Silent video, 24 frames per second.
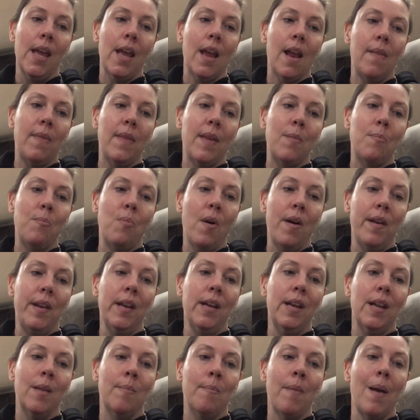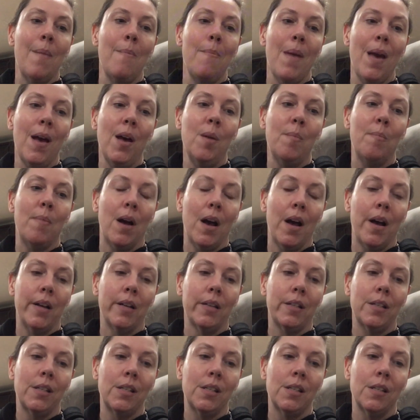and they put it in my
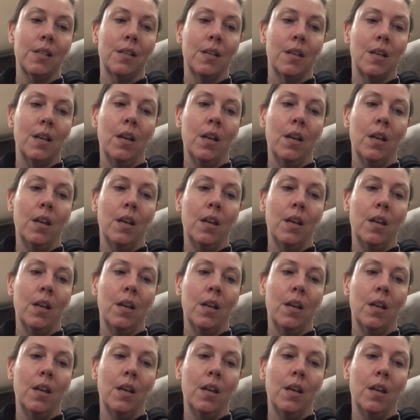mailbox.